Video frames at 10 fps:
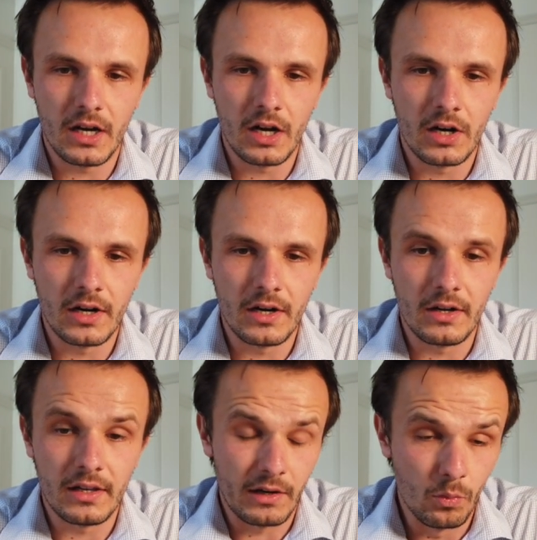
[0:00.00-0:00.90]

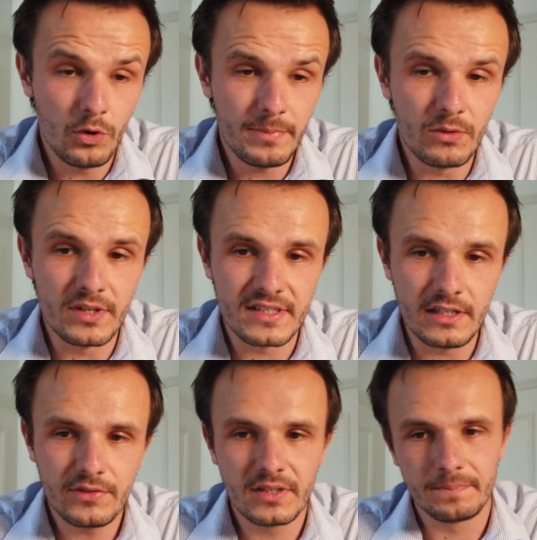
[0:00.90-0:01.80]
would be
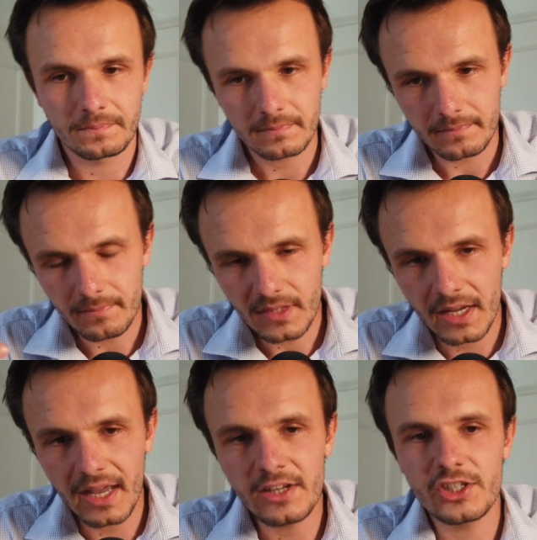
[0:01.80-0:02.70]
received
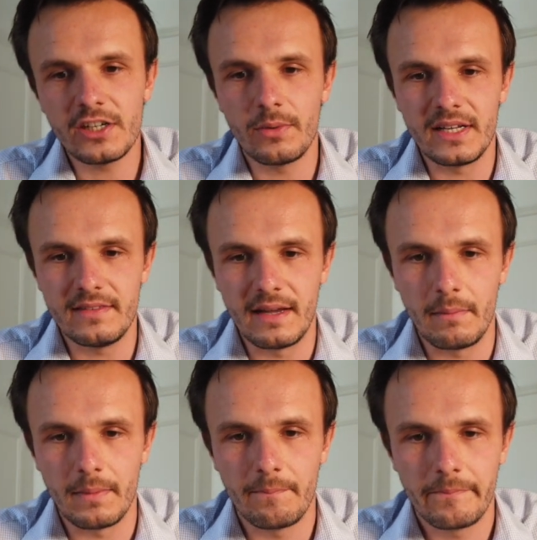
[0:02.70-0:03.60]
and generate
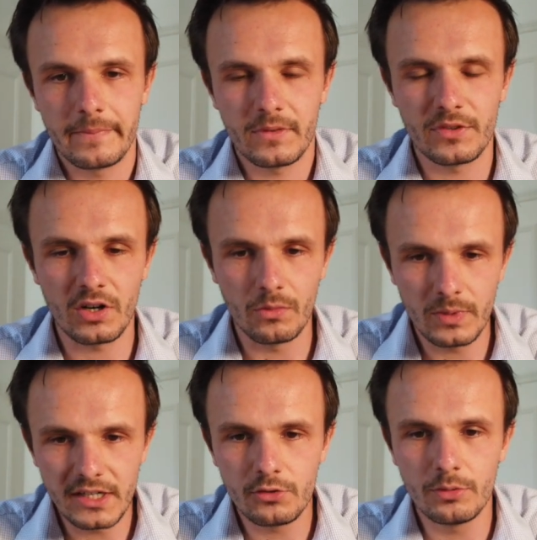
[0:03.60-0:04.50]
them. So there are
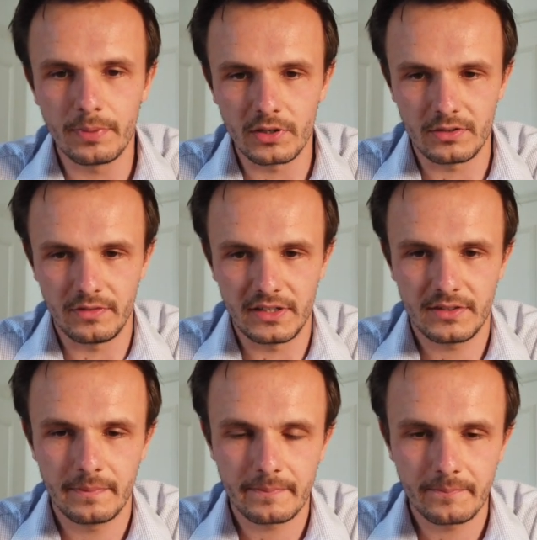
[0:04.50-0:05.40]
really 2 parts of it.